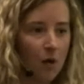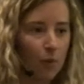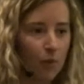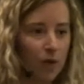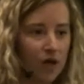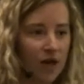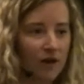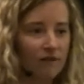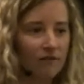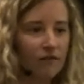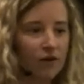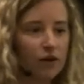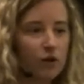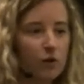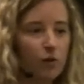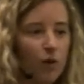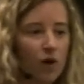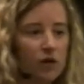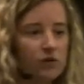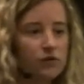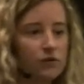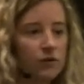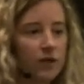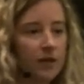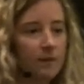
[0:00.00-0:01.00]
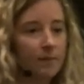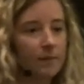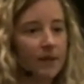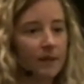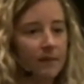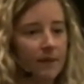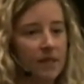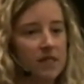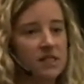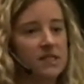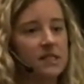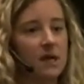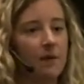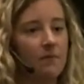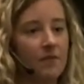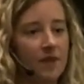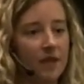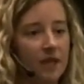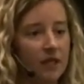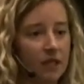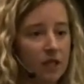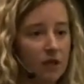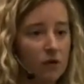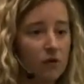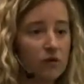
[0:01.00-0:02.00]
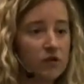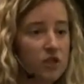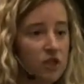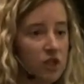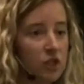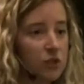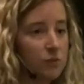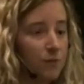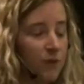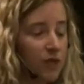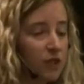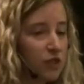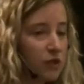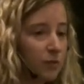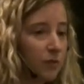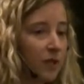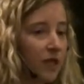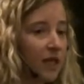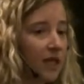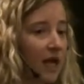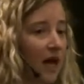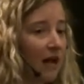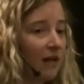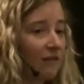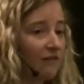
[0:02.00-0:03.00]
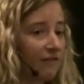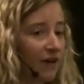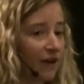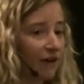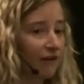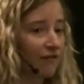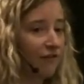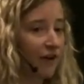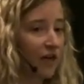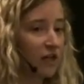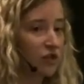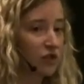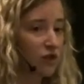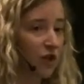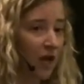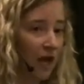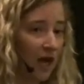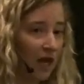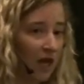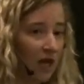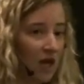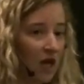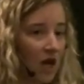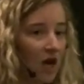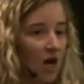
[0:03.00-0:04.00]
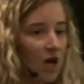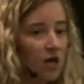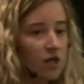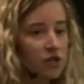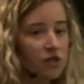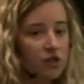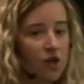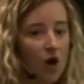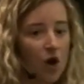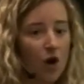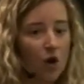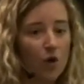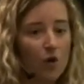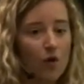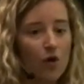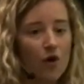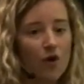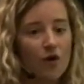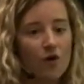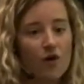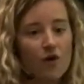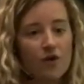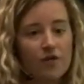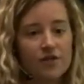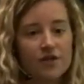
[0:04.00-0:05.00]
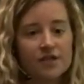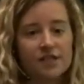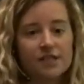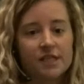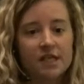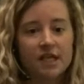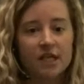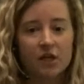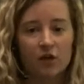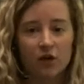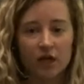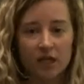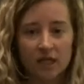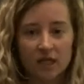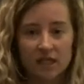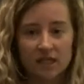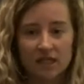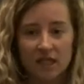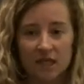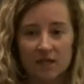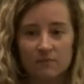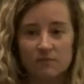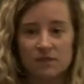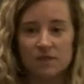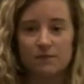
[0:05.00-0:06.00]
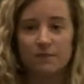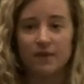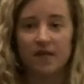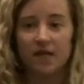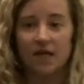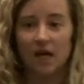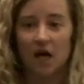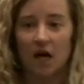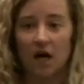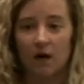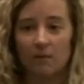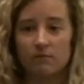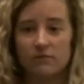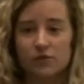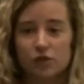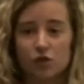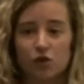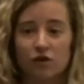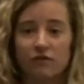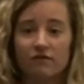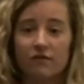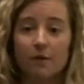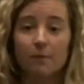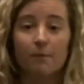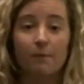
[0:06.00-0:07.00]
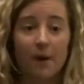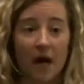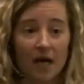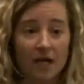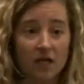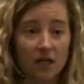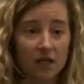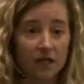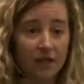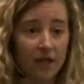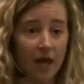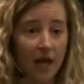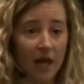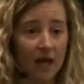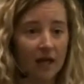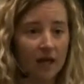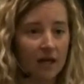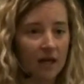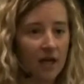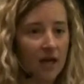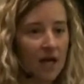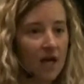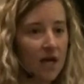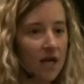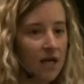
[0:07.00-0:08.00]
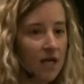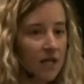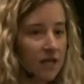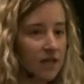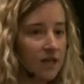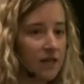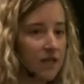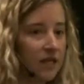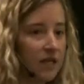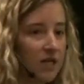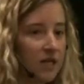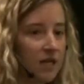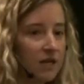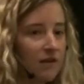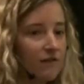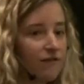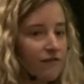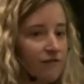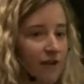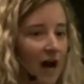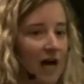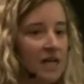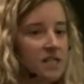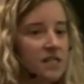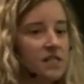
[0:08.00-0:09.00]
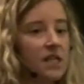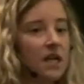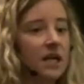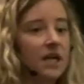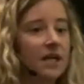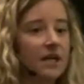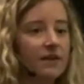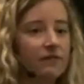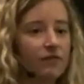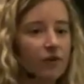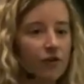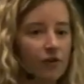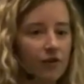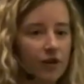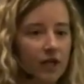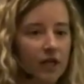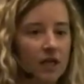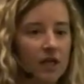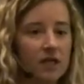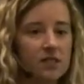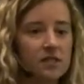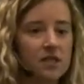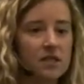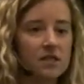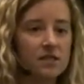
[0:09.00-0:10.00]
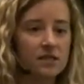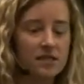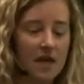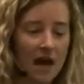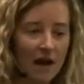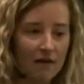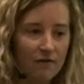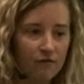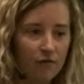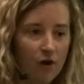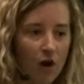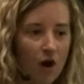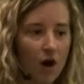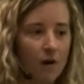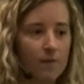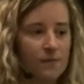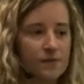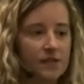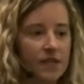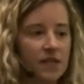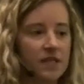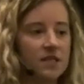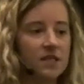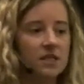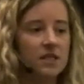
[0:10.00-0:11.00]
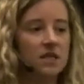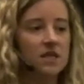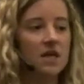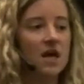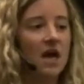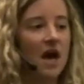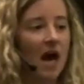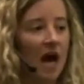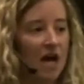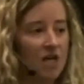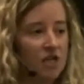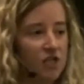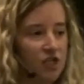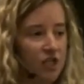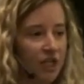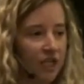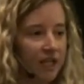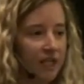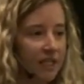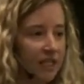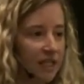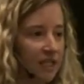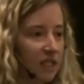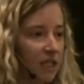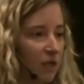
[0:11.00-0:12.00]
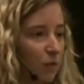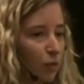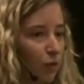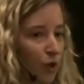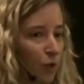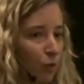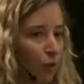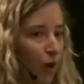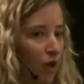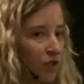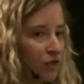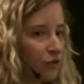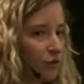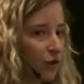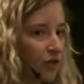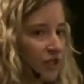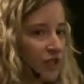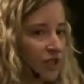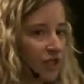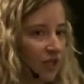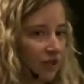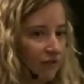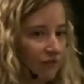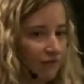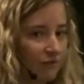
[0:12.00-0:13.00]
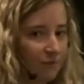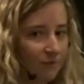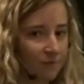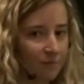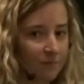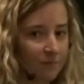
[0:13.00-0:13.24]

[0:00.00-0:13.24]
Whenever you want to implement something new, just speak to me, and I'll verify it's OK. So the security teams become sort of a bottleneck in the fast delivery and the DevOps and the agility that we want to achieve.